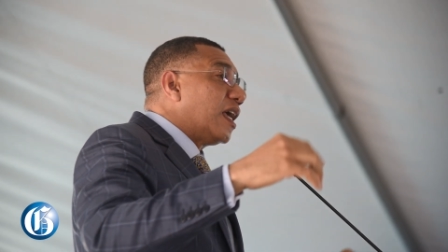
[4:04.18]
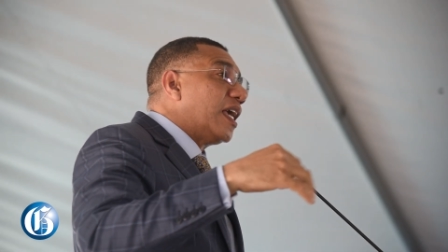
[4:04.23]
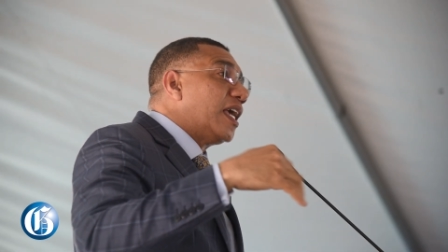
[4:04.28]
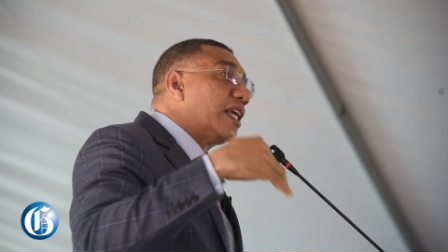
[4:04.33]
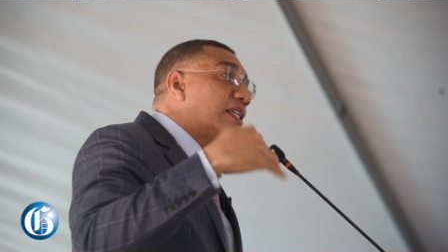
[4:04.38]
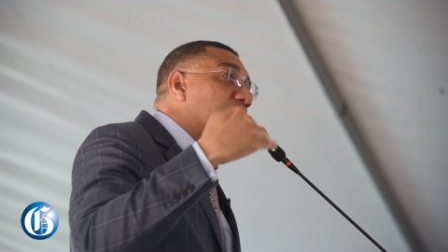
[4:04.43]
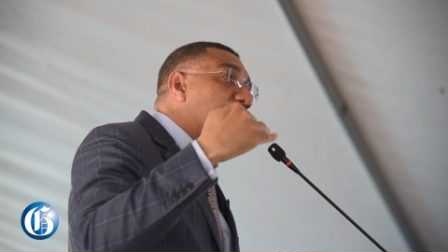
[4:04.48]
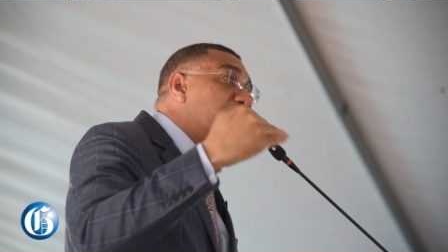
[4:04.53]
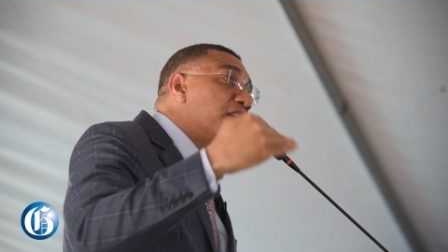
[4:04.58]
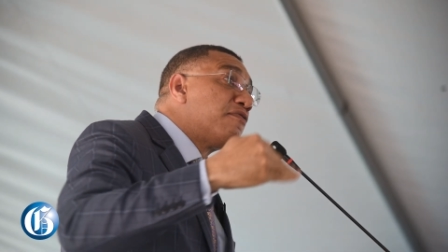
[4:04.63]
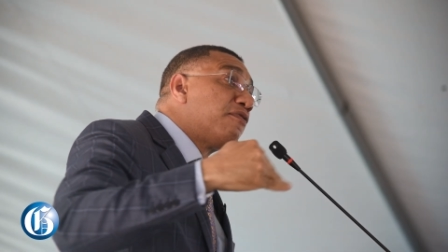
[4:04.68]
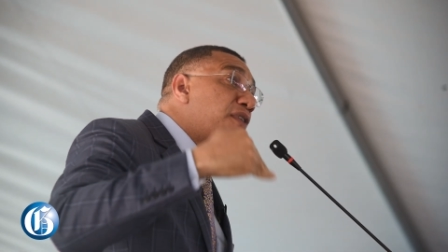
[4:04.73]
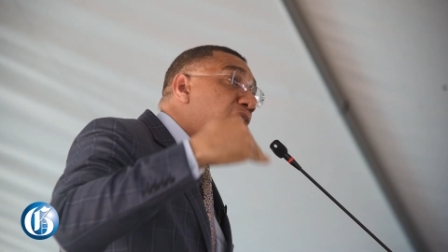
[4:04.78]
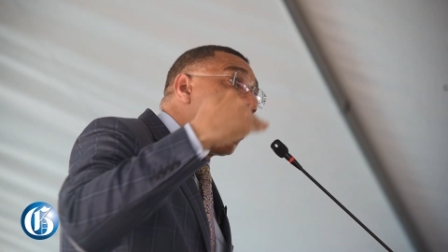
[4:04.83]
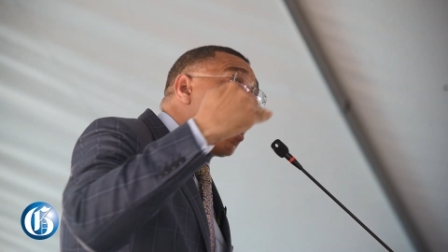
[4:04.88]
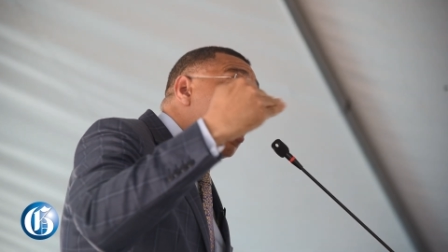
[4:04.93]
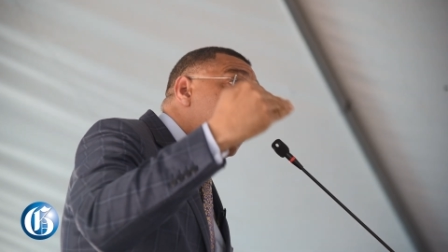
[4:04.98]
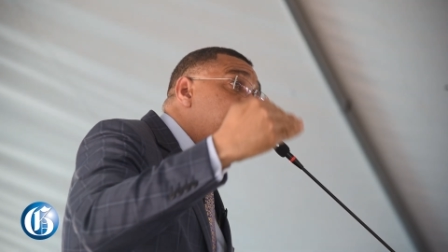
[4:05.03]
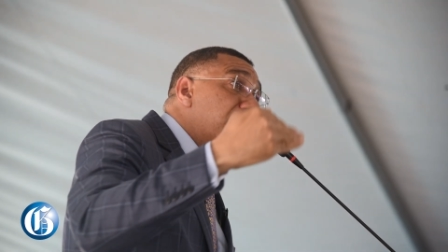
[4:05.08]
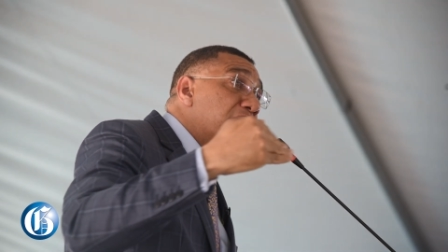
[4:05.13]
It
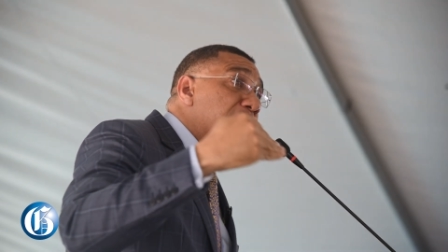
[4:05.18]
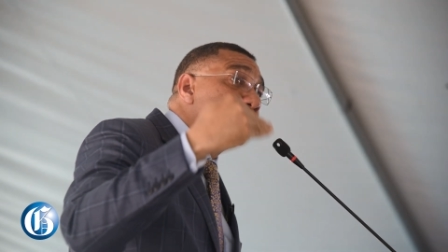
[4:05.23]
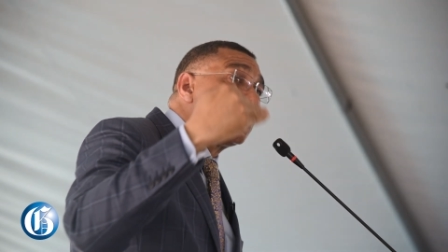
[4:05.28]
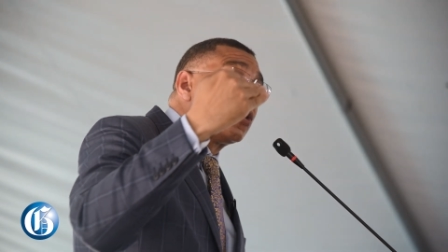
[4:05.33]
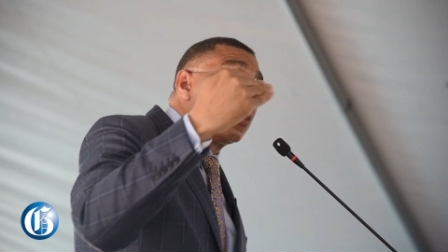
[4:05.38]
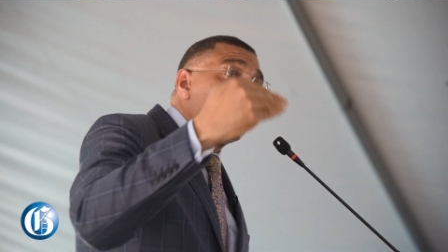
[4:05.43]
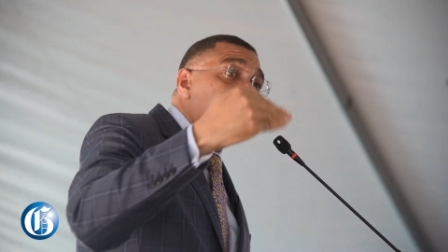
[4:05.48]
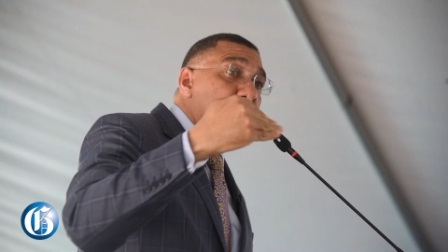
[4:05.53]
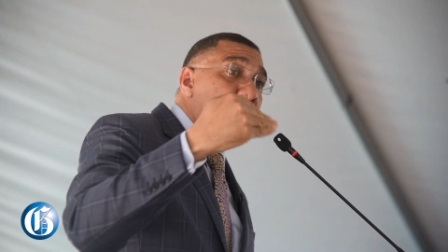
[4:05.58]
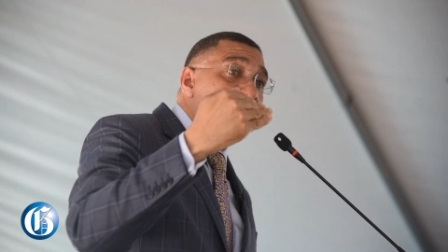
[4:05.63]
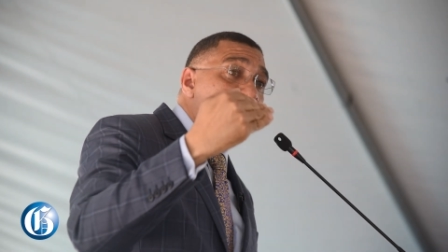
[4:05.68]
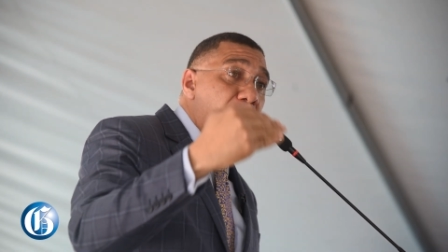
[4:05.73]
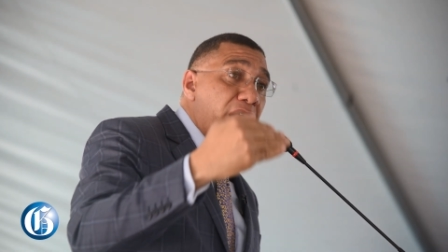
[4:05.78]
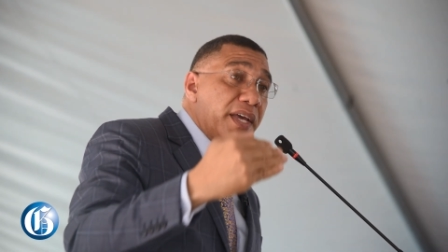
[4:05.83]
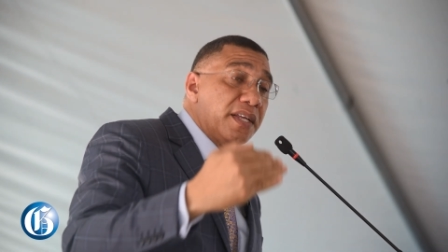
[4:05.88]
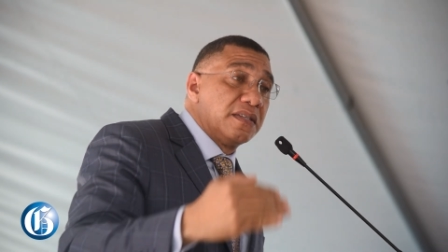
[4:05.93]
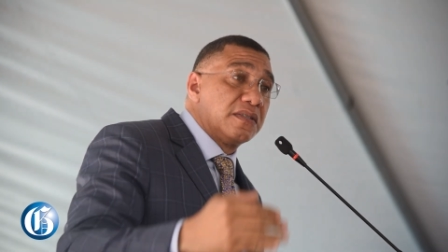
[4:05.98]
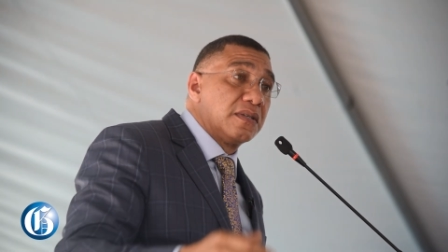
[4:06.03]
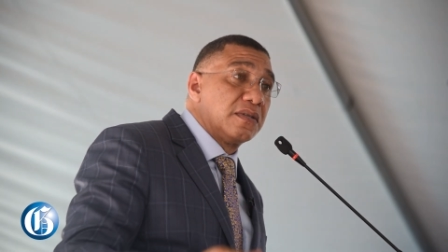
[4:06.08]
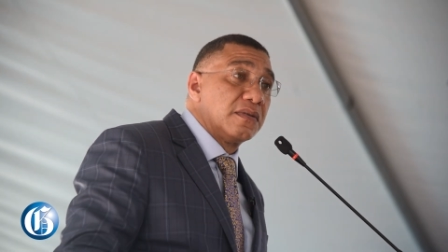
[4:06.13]
evolved to the
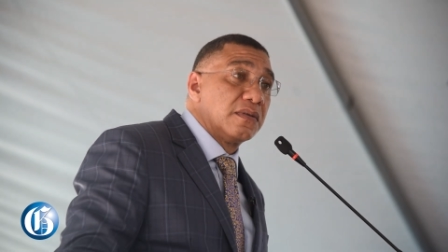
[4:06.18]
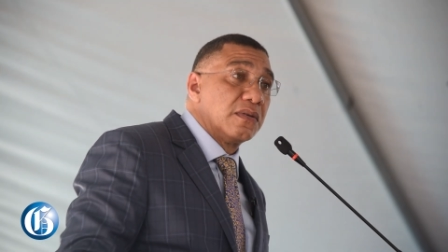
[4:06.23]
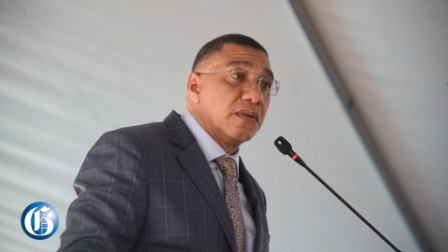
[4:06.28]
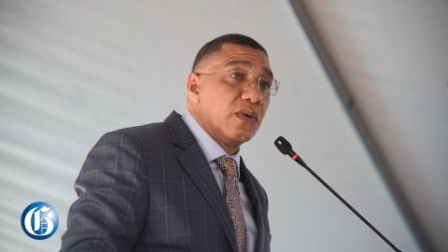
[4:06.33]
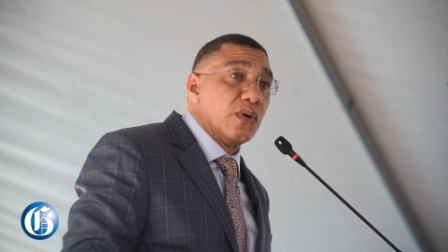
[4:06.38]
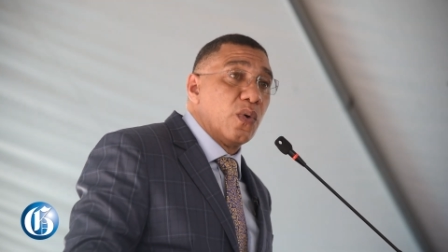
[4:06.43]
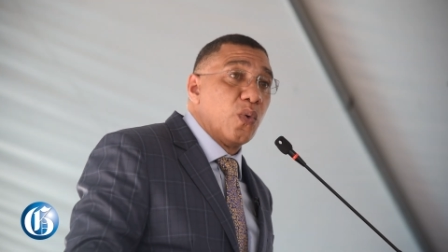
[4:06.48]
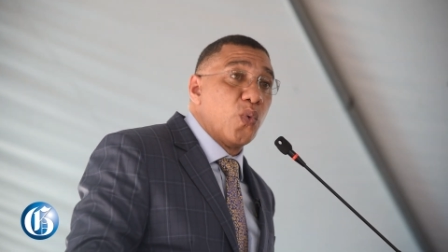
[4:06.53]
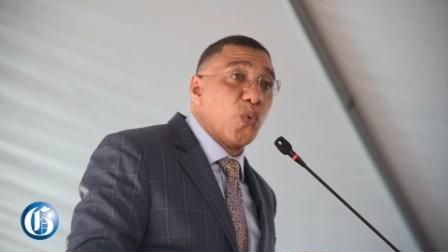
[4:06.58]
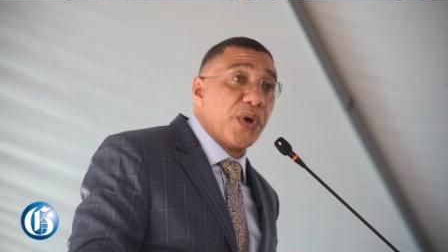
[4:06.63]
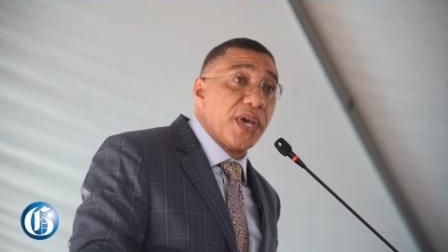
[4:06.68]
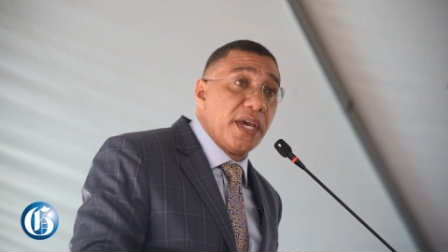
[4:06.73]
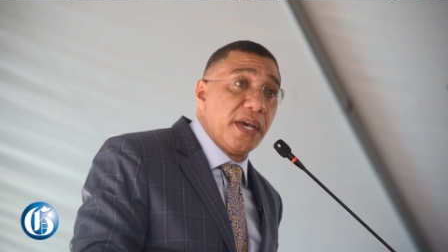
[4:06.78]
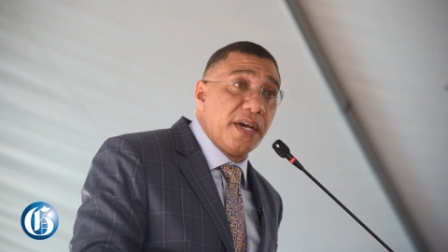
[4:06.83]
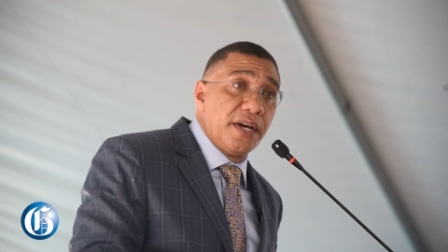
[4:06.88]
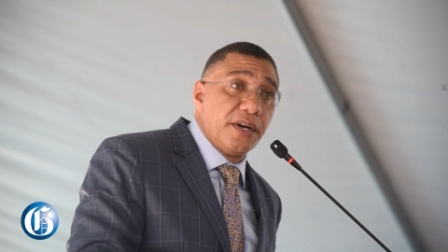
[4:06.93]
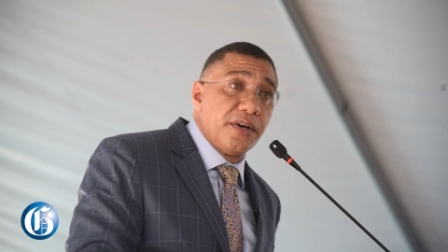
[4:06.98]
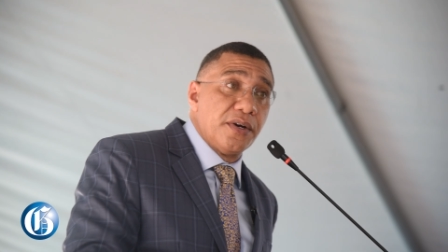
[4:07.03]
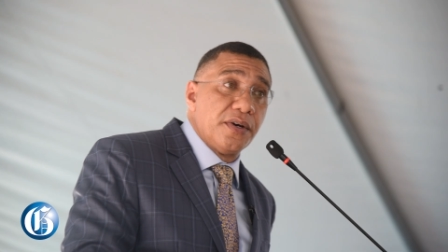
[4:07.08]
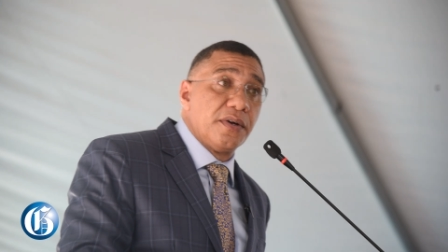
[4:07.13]
point
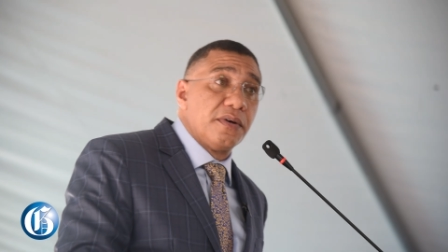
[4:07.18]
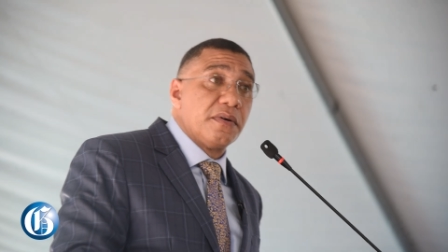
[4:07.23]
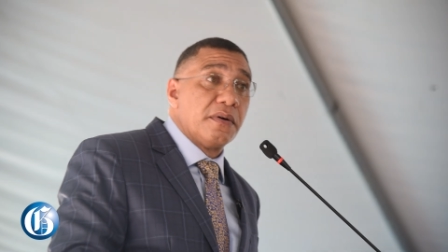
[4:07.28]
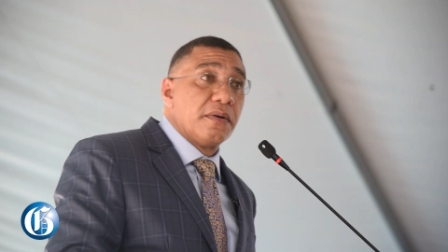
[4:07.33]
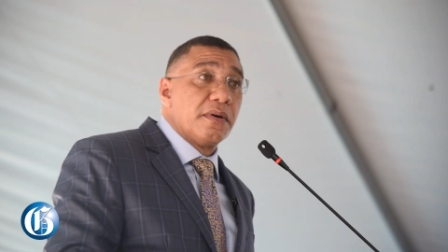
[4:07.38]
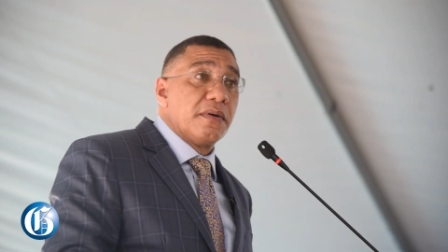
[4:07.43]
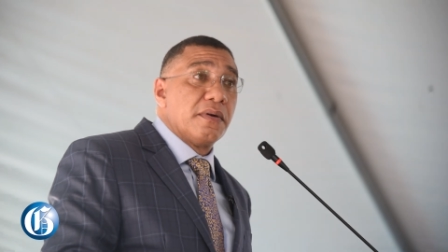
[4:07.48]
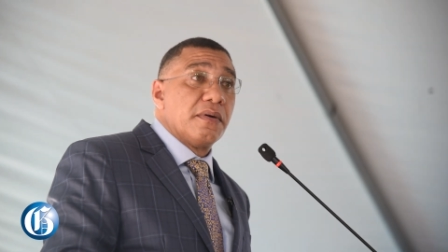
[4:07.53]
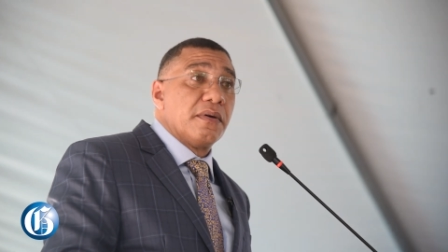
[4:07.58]
where